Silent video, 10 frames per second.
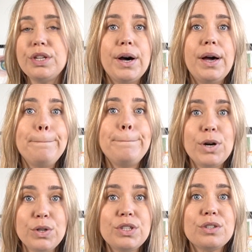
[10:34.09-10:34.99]
but
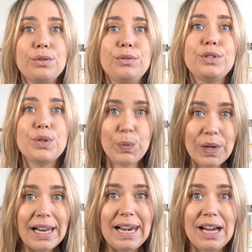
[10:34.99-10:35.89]
most schools
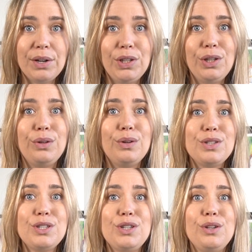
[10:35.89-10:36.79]
will allow you
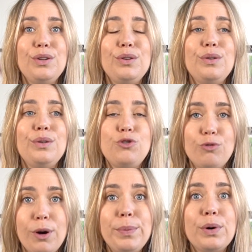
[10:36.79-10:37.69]
to
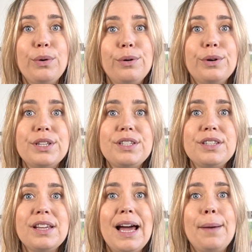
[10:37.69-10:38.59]
drop a
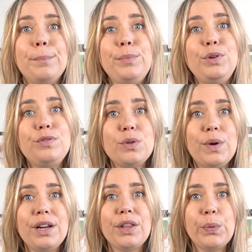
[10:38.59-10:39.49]
course and move to
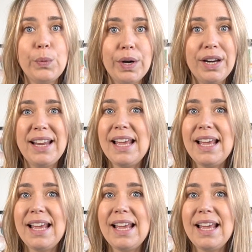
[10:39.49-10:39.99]
another one